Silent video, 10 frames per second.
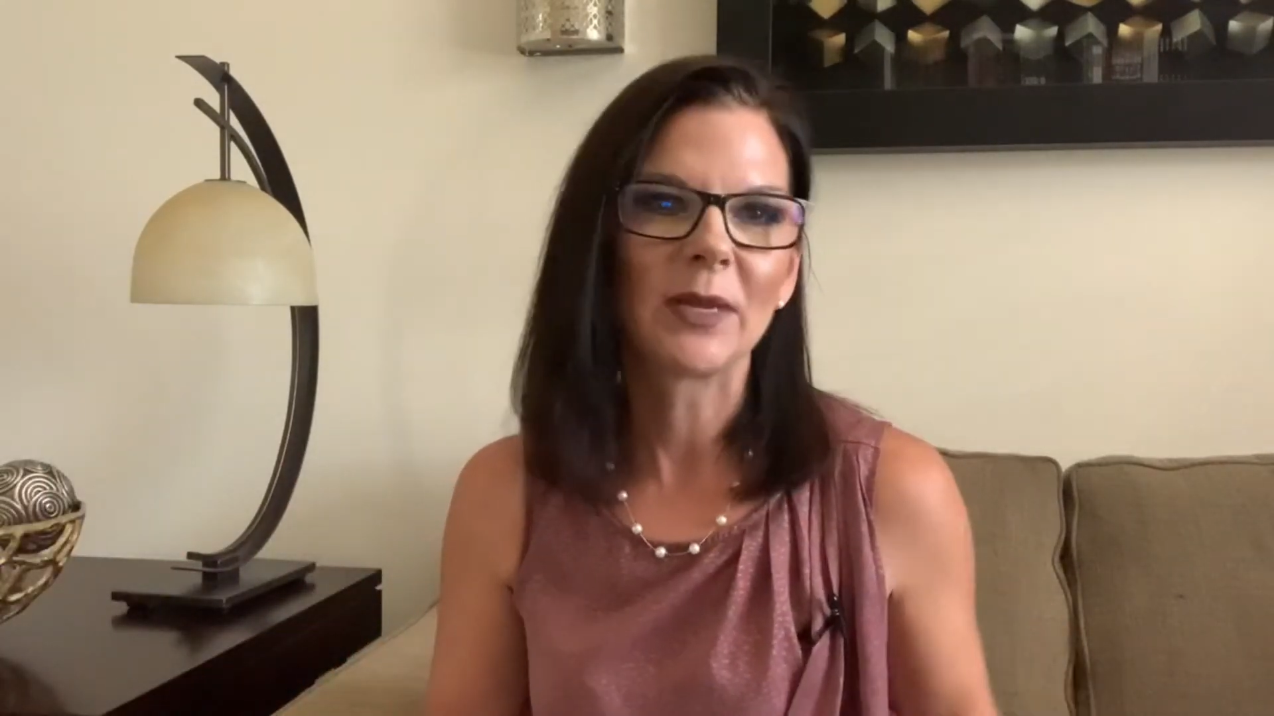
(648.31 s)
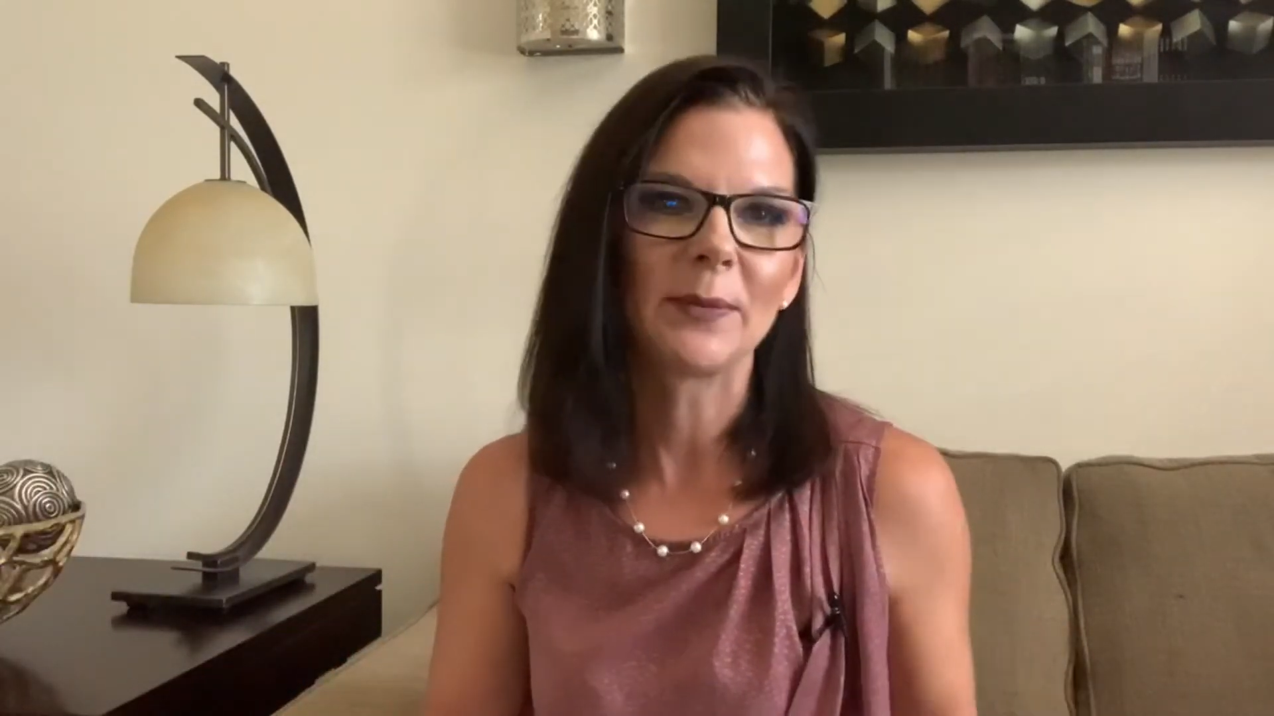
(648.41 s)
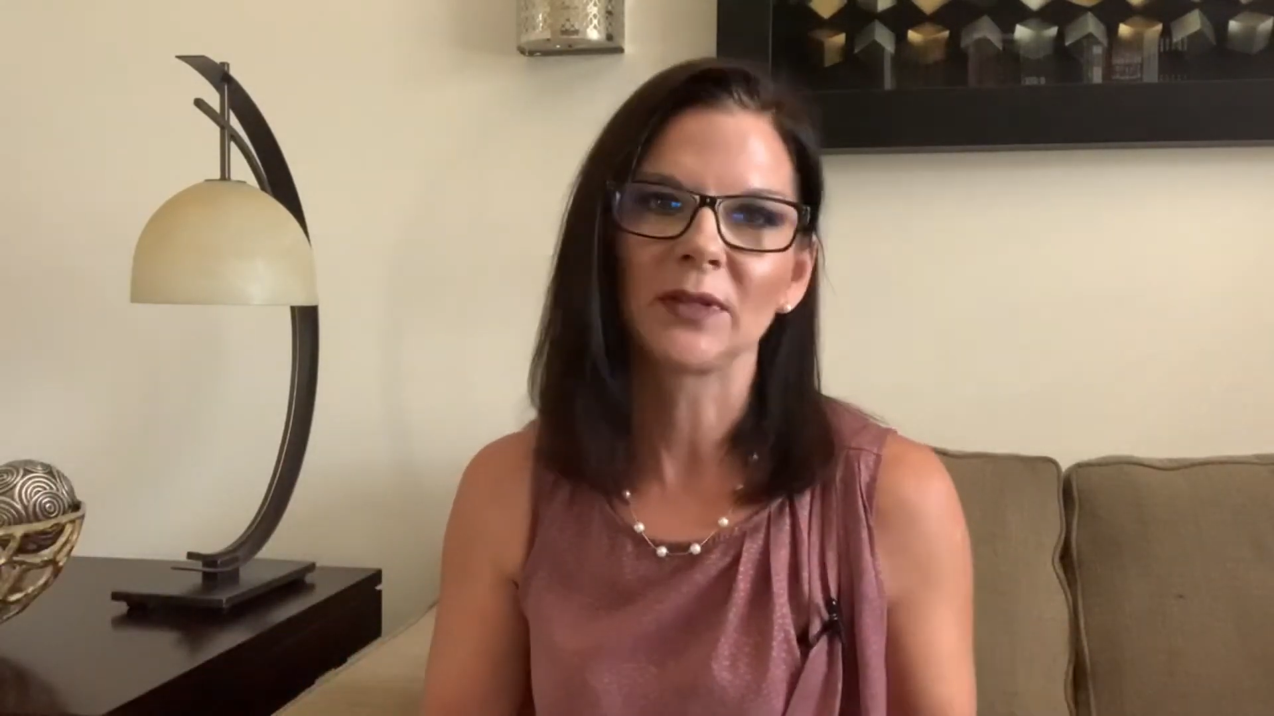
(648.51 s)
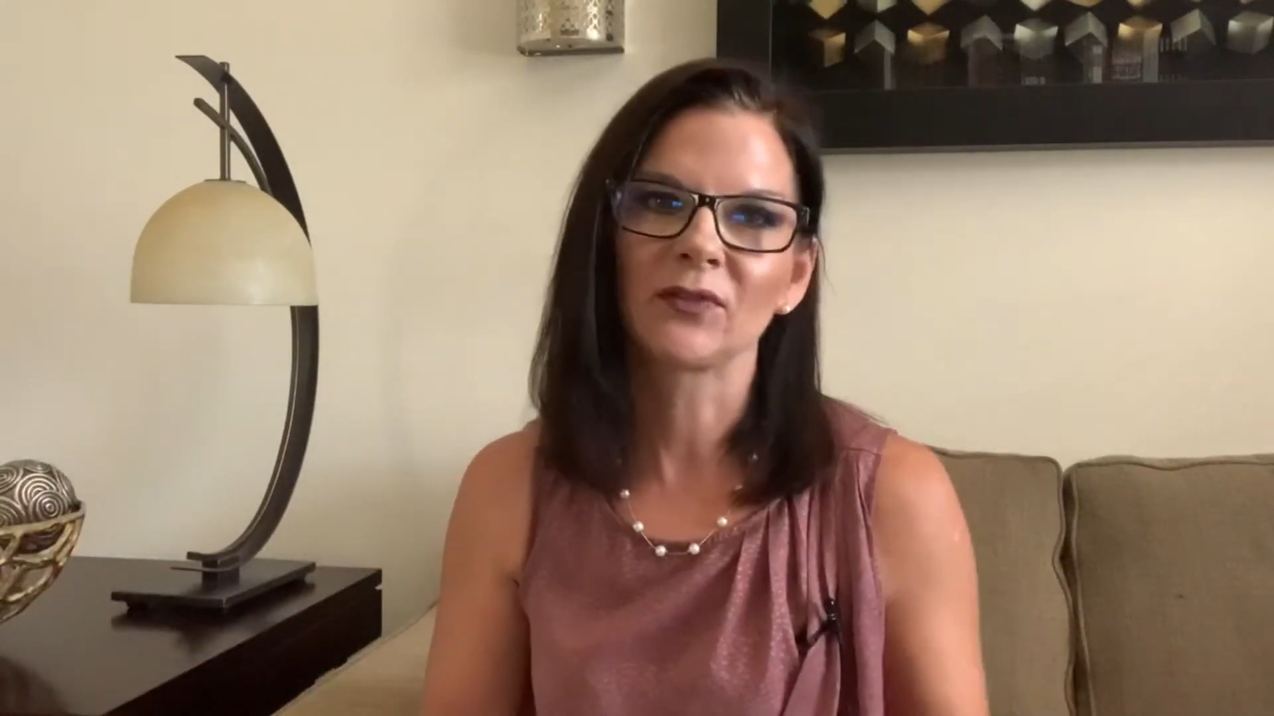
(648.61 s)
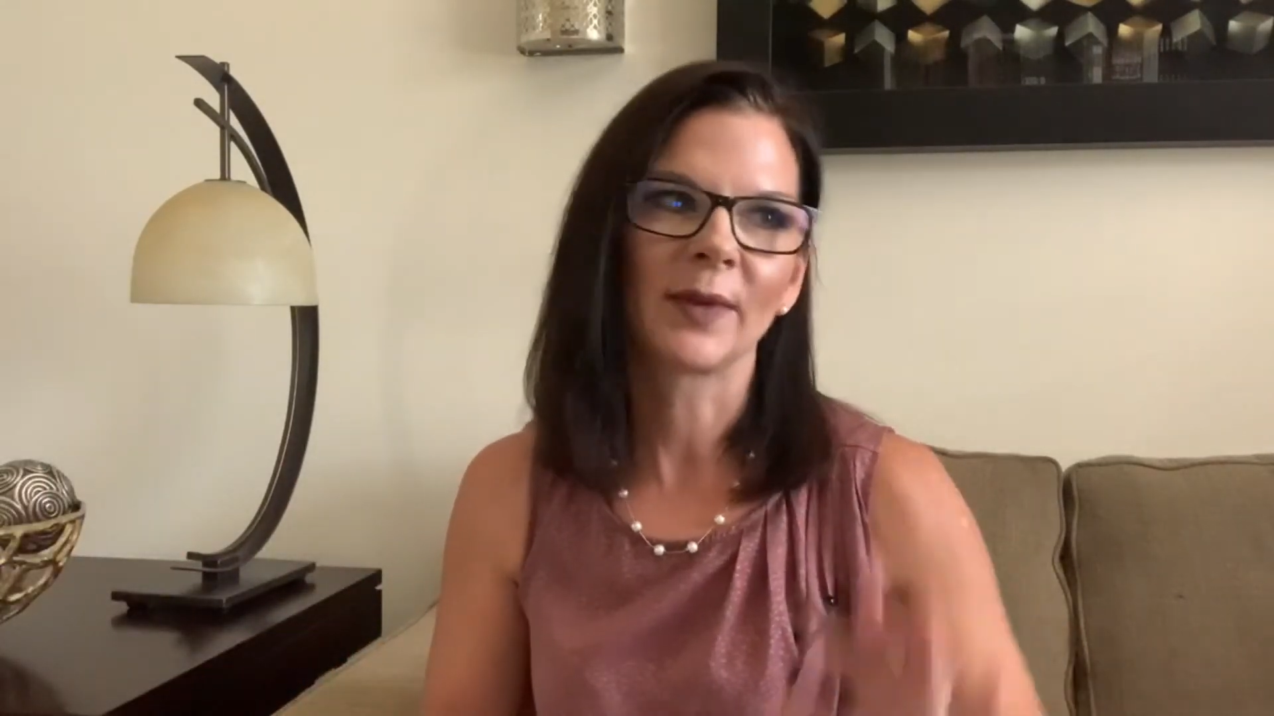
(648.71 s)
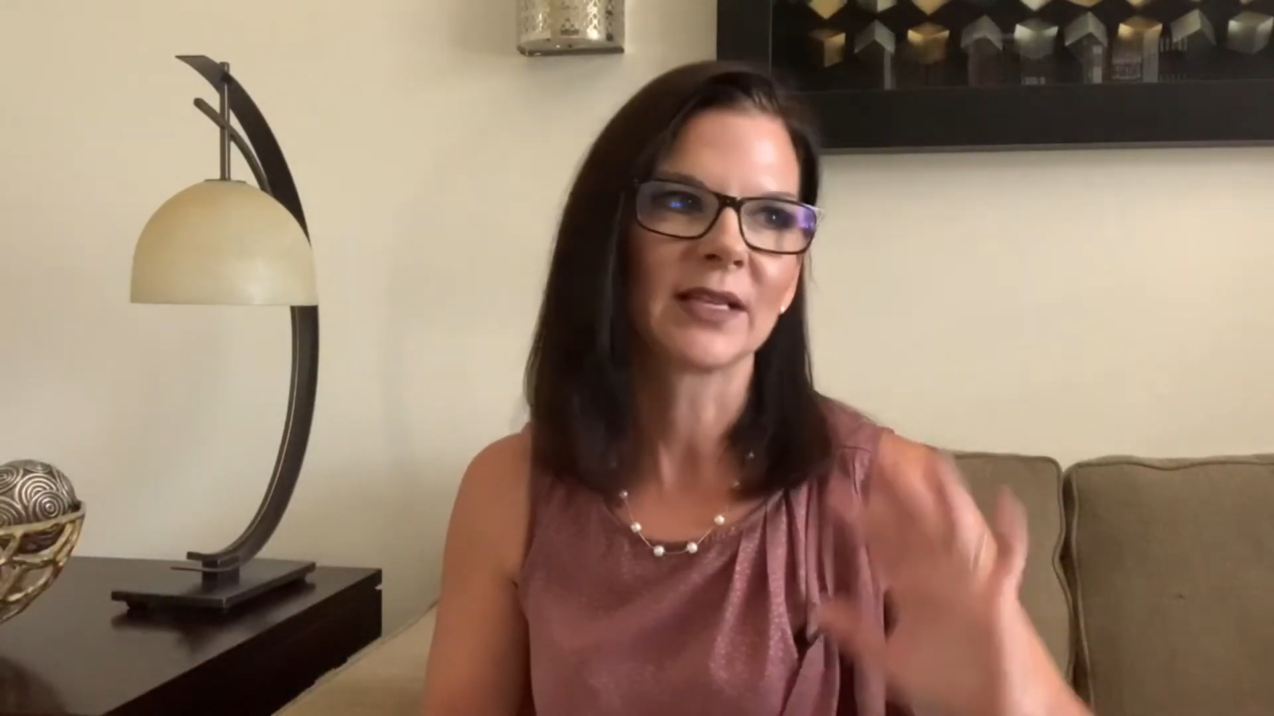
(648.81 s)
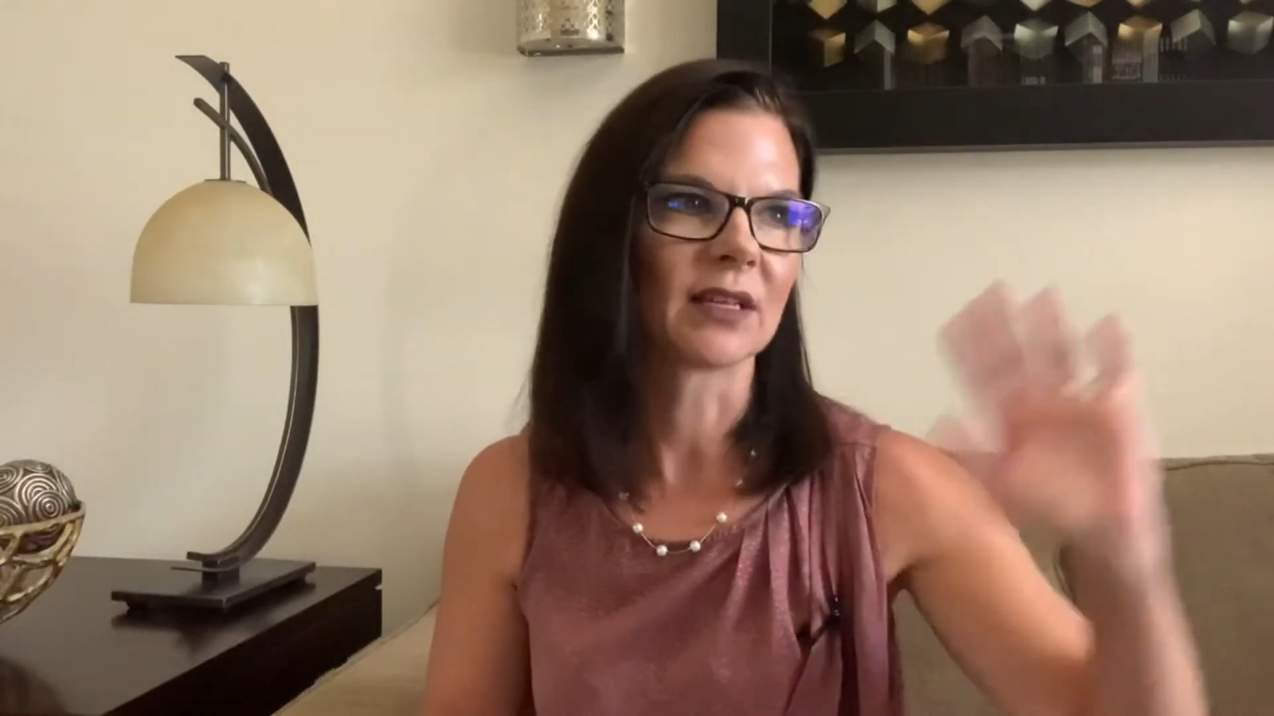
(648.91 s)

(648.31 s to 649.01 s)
people if my